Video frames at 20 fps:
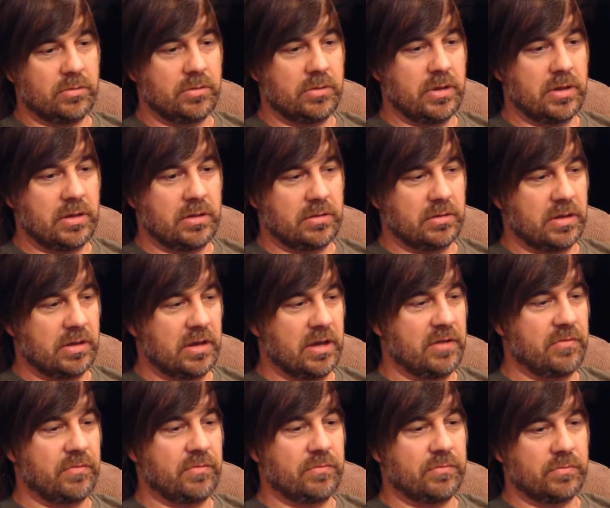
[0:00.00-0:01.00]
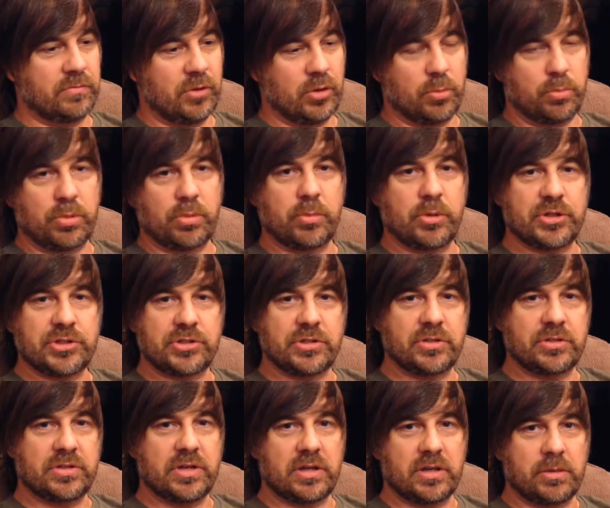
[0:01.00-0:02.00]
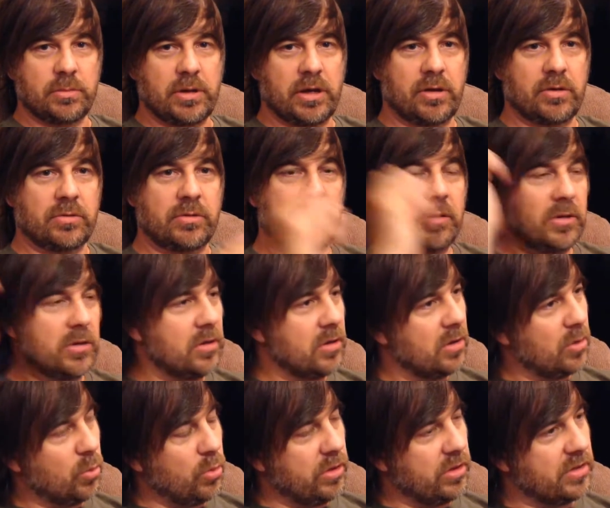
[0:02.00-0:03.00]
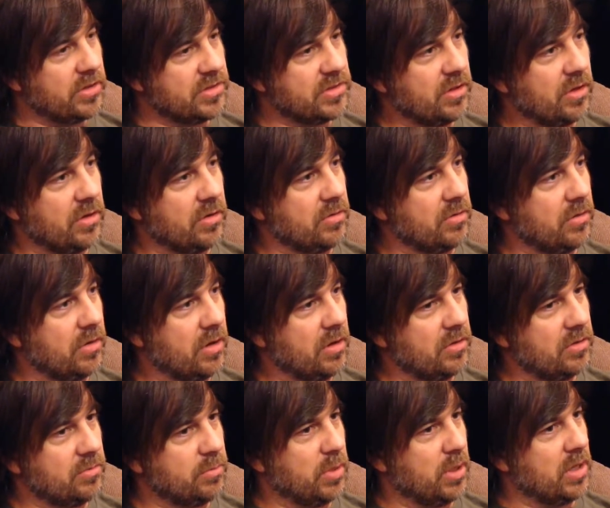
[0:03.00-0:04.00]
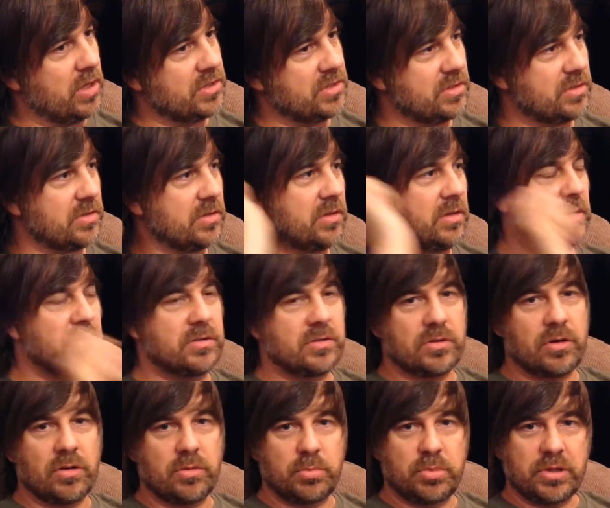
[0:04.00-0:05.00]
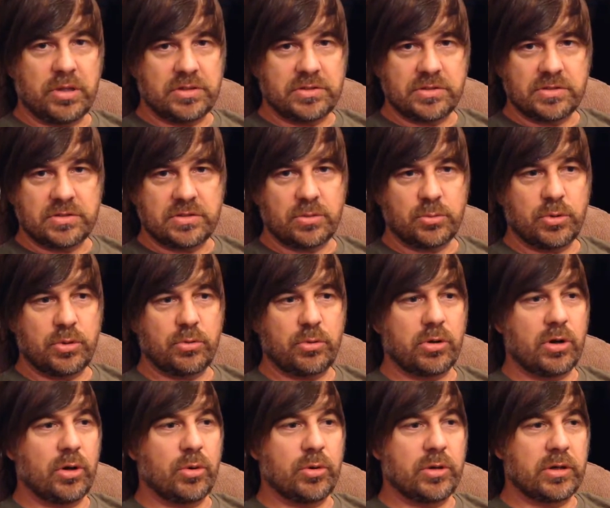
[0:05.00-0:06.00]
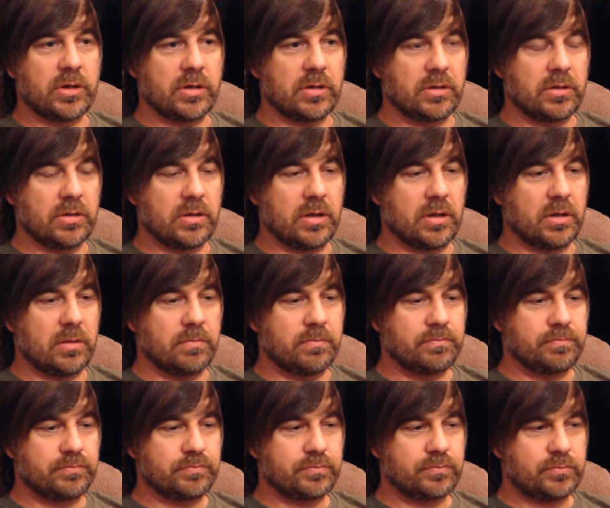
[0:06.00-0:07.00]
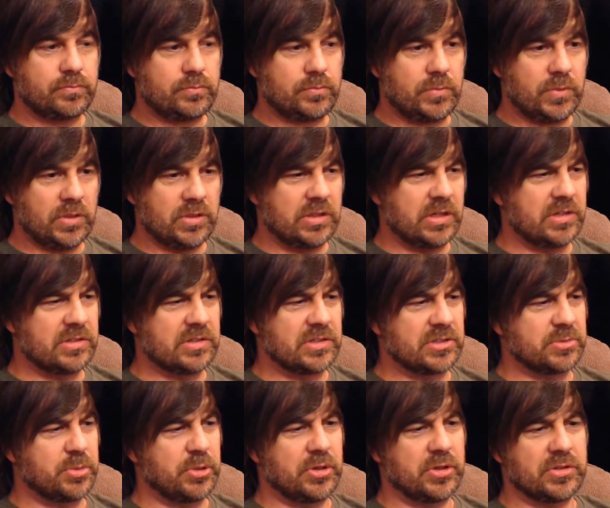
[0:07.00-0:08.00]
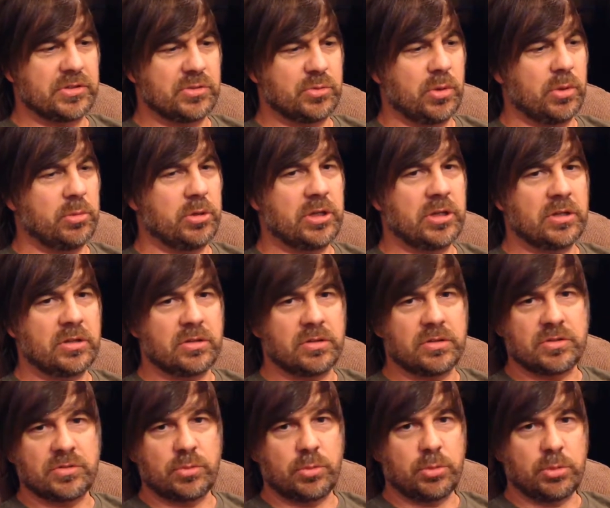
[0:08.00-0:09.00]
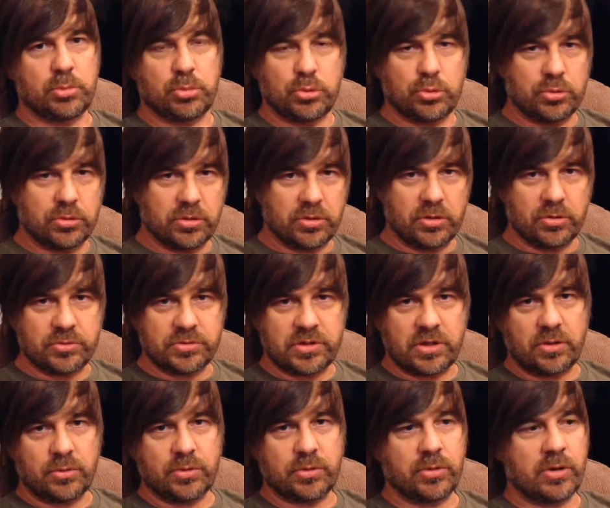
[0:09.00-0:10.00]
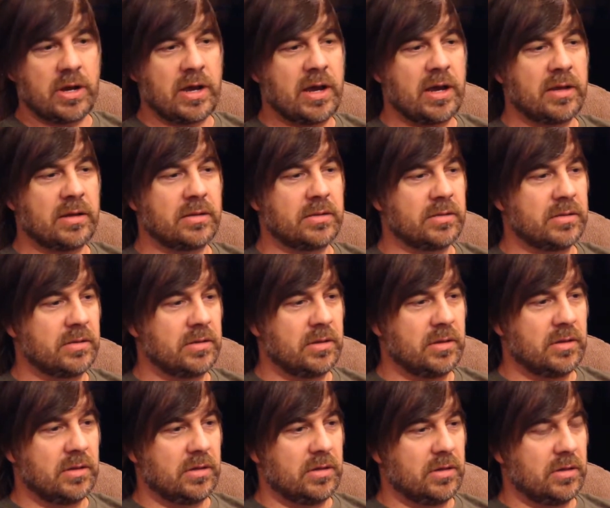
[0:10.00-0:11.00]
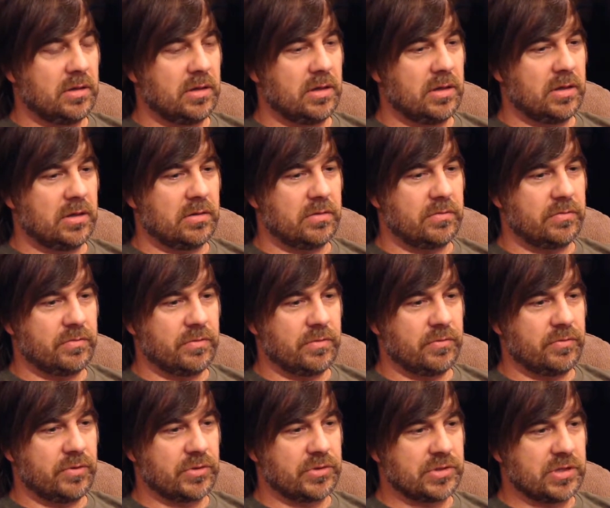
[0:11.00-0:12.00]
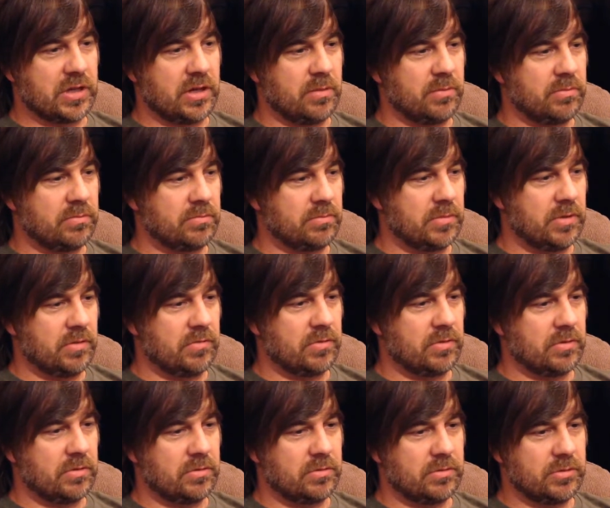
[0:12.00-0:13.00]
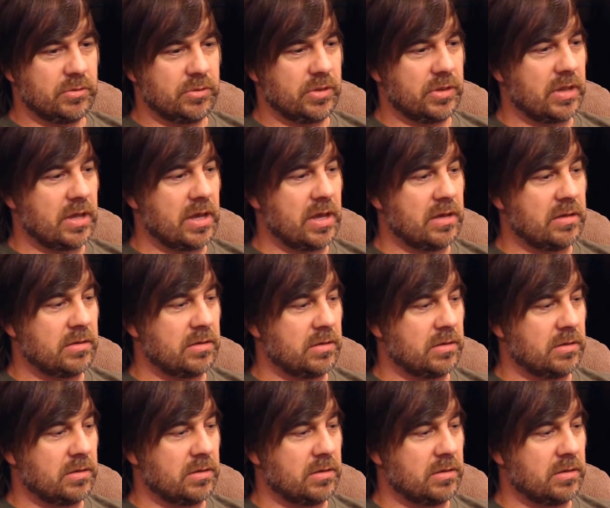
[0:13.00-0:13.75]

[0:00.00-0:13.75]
They gave her permission to take him out with us on the bus and to all the places that we were going, and he got to experience swimming in the swimming pool of the hotel we were at, and for the first time ever doing that,